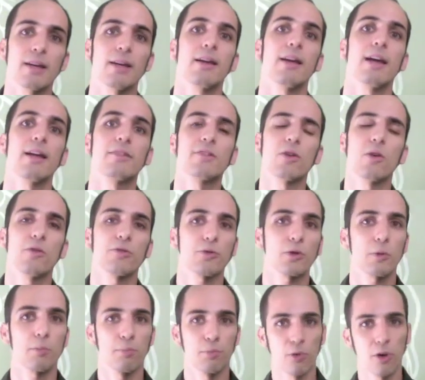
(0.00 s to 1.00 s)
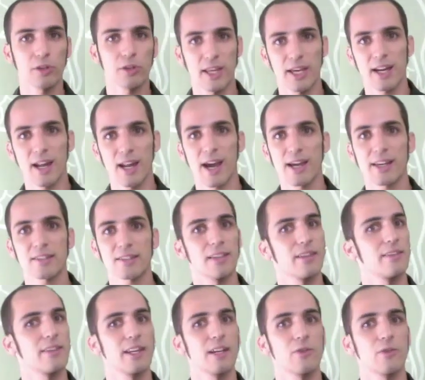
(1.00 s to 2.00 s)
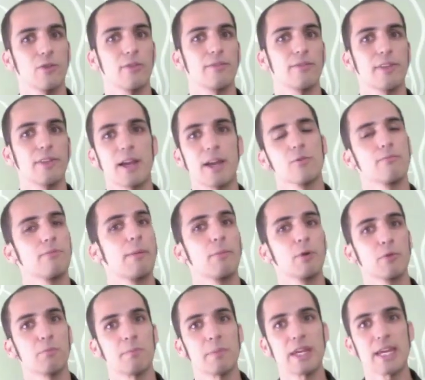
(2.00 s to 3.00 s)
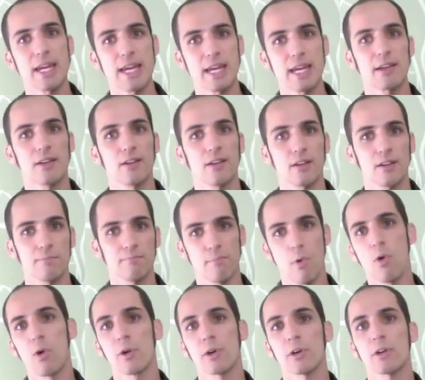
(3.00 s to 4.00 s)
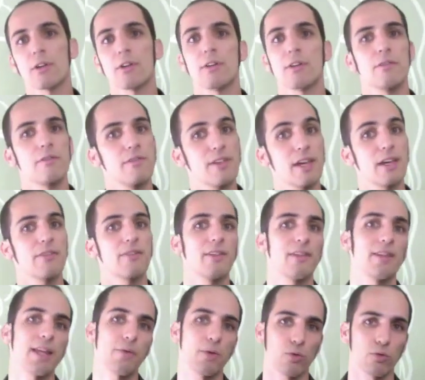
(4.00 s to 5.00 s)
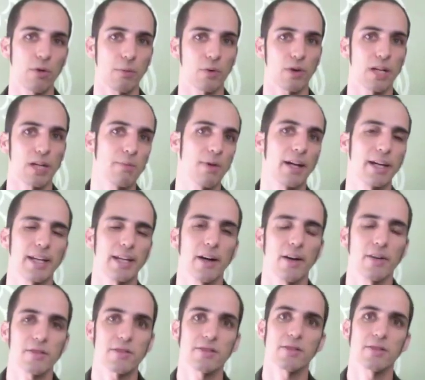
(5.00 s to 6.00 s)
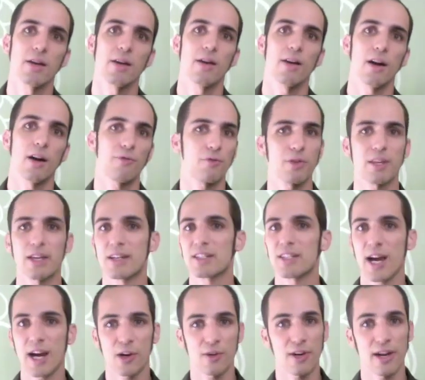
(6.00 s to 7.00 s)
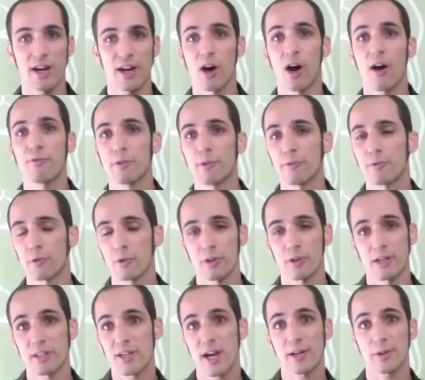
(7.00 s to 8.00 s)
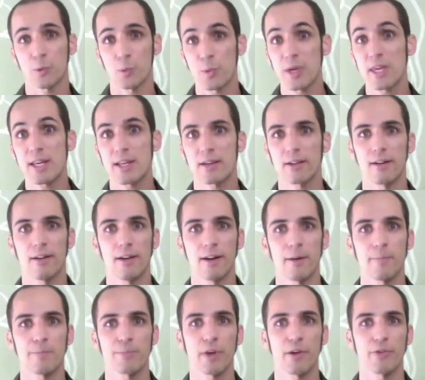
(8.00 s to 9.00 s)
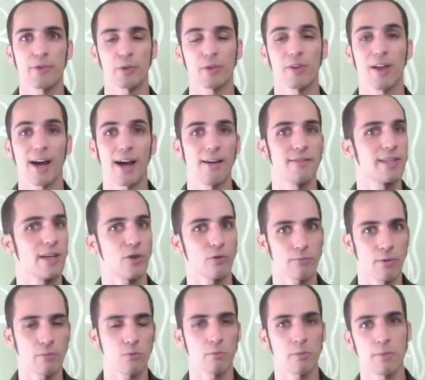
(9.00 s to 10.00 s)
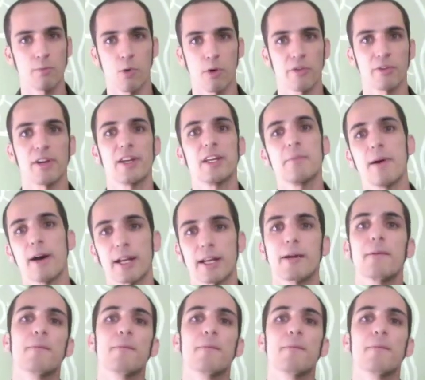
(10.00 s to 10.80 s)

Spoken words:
And so it sort of broke that ice, and then they remembered me more than they would remember anybody else for the entire day, often for an entire week of their lives. They'd remember me more than anybody.